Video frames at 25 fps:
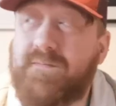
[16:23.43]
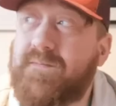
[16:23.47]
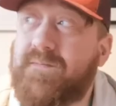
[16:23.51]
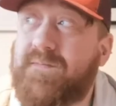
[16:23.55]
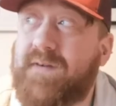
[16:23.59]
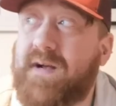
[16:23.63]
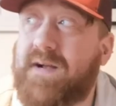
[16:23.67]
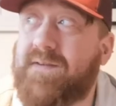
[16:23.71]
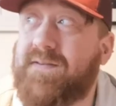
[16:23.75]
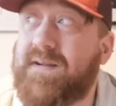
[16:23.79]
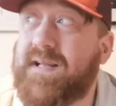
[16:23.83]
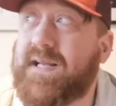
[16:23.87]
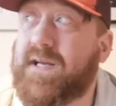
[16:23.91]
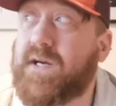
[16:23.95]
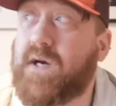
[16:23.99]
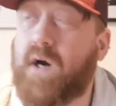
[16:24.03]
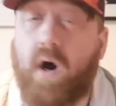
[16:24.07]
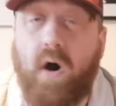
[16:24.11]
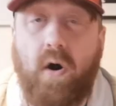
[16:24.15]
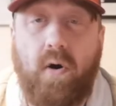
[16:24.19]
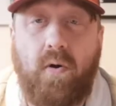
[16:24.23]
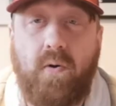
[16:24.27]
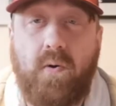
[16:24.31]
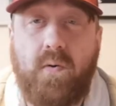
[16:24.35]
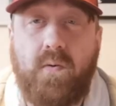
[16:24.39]
very
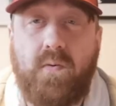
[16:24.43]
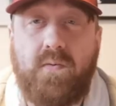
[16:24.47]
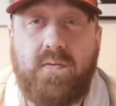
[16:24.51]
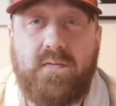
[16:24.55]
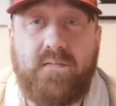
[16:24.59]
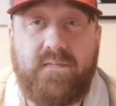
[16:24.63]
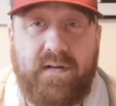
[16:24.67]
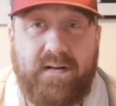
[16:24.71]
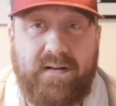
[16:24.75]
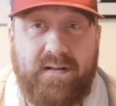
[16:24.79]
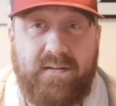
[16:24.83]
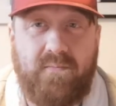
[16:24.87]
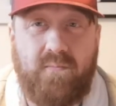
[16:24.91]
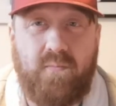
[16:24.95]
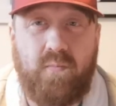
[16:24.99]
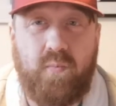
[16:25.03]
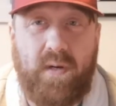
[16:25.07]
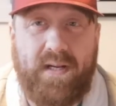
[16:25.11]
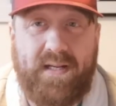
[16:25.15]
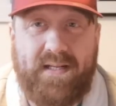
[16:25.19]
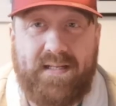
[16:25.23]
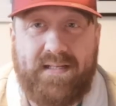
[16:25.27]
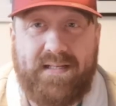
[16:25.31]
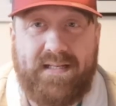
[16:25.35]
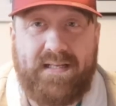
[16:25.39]
cold, very
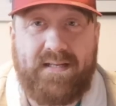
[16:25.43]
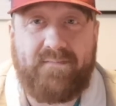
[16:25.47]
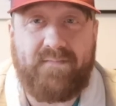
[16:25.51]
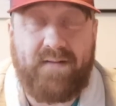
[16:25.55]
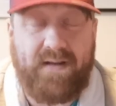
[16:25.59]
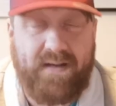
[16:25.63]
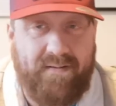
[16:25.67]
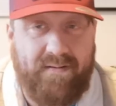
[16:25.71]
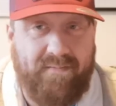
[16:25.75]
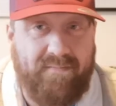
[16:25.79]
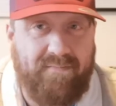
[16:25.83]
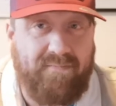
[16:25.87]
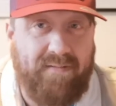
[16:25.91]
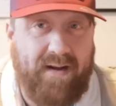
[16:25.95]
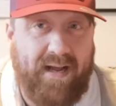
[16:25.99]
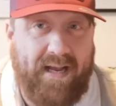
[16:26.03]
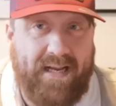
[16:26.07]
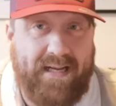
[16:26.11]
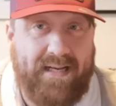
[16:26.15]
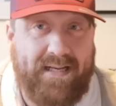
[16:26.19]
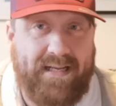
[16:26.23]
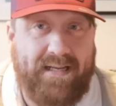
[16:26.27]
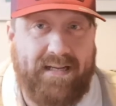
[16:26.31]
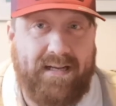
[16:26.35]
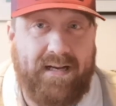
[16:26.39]
windy, very
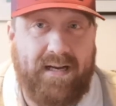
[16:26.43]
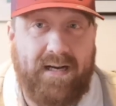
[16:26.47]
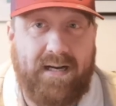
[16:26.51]
rainy.